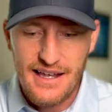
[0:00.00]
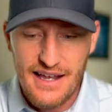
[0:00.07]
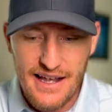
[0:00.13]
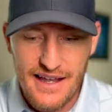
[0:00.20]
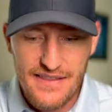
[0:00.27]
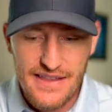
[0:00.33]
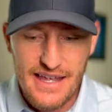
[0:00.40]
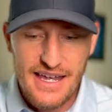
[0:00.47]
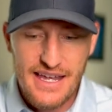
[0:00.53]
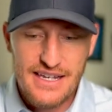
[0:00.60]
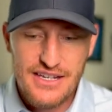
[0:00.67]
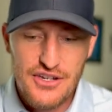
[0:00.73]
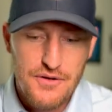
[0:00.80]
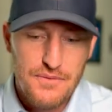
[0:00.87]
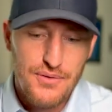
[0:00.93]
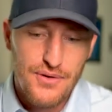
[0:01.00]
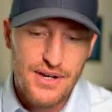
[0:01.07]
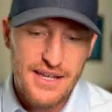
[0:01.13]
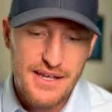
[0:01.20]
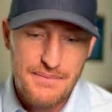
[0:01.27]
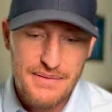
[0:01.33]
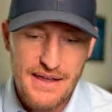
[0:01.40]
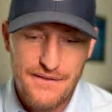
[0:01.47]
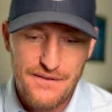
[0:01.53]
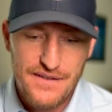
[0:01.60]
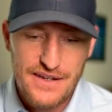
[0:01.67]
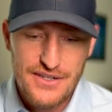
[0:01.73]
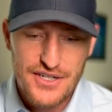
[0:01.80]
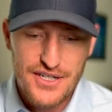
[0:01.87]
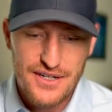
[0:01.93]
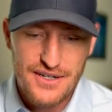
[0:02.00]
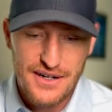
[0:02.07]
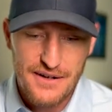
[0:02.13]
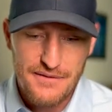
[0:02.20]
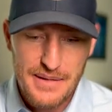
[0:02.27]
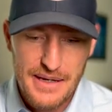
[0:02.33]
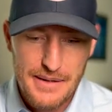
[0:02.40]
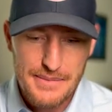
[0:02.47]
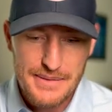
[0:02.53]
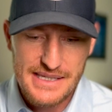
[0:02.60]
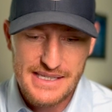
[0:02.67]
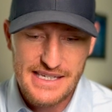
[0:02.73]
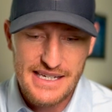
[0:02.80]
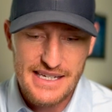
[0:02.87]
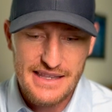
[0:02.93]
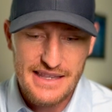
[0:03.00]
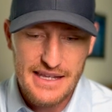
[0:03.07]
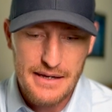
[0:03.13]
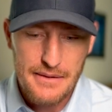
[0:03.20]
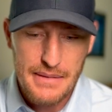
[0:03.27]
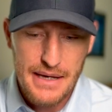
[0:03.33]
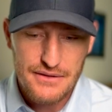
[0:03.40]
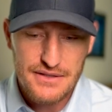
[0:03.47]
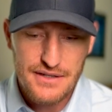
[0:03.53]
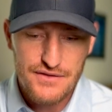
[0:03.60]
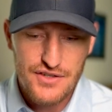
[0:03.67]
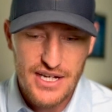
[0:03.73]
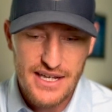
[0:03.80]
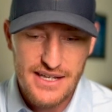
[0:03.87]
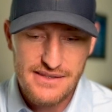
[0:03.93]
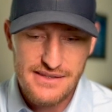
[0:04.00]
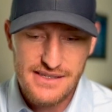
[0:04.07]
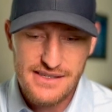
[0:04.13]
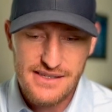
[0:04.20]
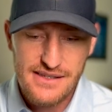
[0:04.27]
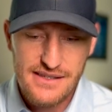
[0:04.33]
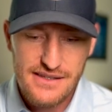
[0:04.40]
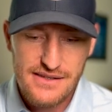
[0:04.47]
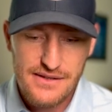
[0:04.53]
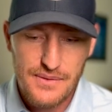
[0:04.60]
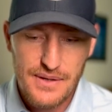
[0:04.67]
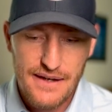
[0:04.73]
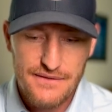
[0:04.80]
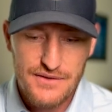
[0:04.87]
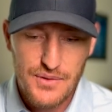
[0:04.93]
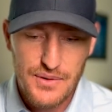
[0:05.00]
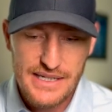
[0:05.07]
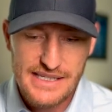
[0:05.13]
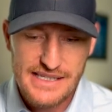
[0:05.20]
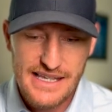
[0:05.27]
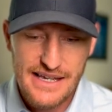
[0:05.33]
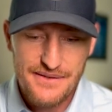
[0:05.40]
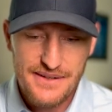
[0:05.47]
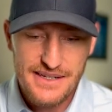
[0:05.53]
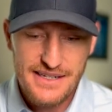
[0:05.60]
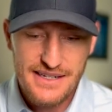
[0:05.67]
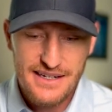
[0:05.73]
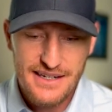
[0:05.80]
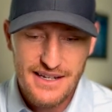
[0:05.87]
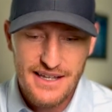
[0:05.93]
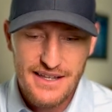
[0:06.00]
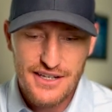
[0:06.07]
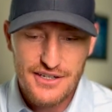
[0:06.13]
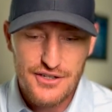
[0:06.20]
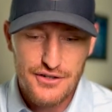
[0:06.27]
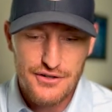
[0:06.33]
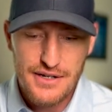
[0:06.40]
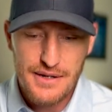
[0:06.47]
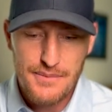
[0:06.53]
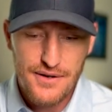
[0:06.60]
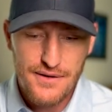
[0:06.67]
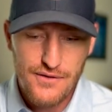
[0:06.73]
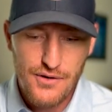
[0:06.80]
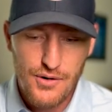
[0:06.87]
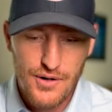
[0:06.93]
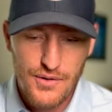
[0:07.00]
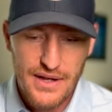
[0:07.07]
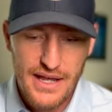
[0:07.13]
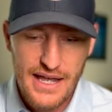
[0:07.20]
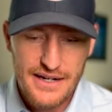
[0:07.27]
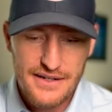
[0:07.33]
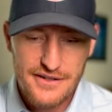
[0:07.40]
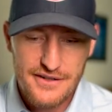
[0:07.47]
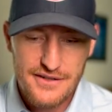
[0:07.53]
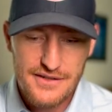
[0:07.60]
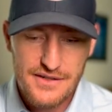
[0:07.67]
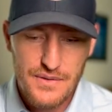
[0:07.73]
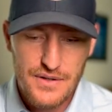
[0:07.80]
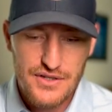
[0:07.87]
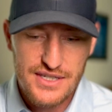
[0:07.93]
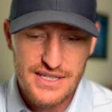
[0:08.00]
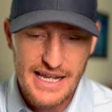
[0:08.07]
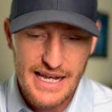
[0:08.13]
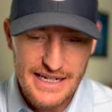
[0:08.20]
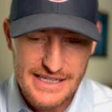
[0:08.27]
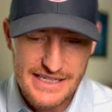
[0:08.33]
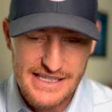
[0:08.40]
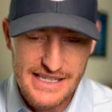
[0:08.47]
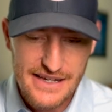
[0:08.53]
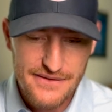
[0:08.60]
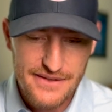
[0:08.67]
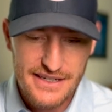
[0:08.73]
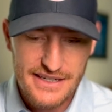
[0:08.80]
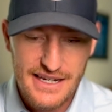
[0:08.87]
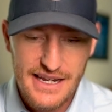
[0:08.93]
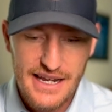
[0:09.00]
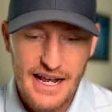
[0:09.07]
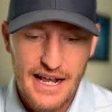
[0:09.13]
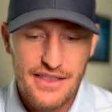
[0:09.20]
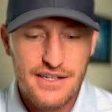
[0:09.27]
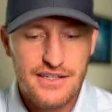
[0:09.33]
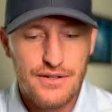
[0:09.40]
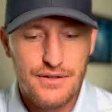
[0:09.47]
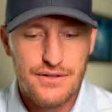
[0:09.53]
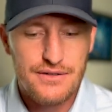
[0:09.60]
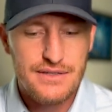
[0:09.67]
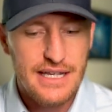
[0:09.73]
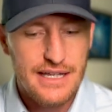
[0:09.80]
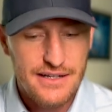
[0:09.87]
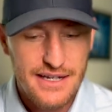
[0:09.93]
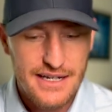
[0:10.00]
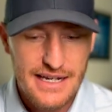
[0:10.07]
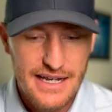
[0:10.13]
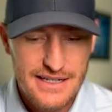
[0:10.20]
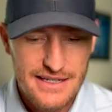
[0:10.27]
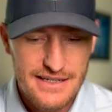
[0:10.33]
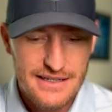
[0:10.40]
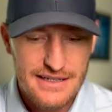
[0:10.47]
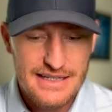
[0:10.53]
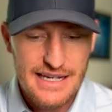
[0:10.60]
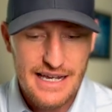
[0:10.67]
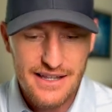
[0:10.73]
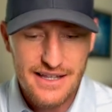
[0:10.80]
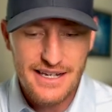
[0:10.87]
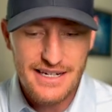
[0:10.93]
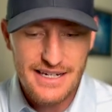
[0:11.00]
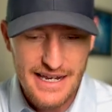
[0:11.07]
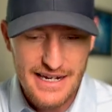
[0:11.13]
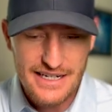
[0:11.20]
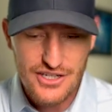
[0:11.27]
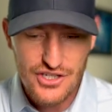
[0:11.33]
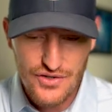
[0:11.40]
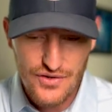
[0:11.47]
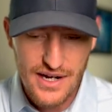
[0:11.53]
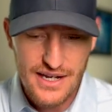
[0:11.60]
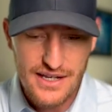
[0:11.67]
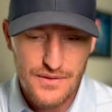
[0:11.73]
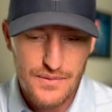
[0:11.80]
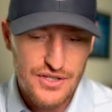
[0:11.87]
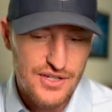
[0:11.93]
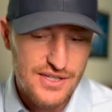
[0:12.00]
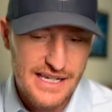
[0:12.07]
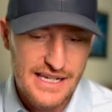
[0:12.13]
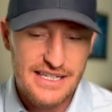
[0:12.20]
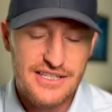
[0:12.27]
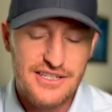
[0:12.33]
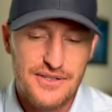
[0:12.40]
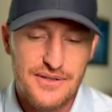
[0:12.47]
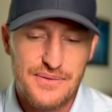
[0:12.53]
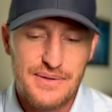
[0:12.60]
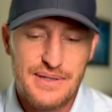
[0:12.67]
and then you bring up that feature of being able to see the amount of gens. So we have 27, the total number of core reactors, which is 97, and the total telekinetic strength, which is 82.